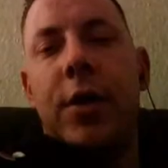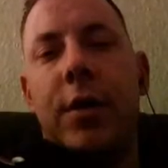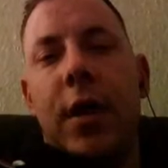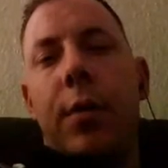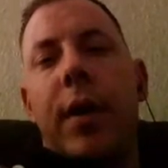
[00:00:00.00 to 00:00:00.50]

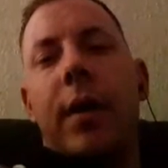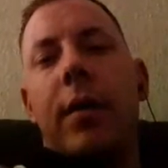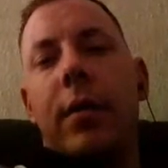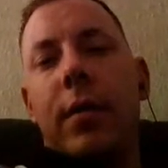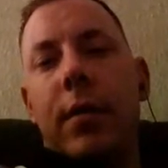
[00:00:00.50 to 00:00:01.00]
going
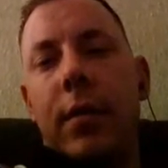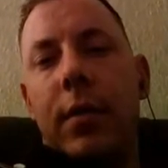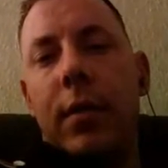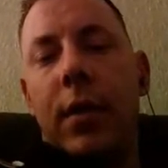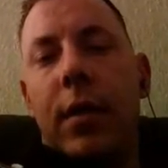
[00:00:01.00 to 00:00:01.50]

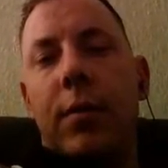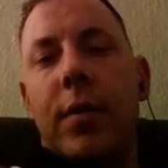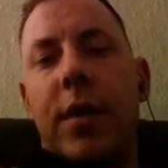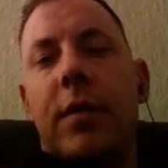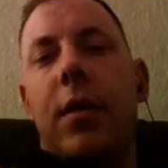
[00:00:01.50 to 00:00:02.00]
alone
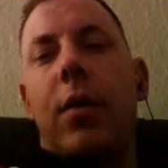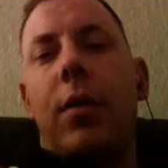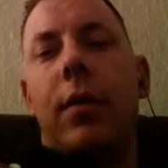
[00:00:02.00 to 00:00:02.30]
says a lot.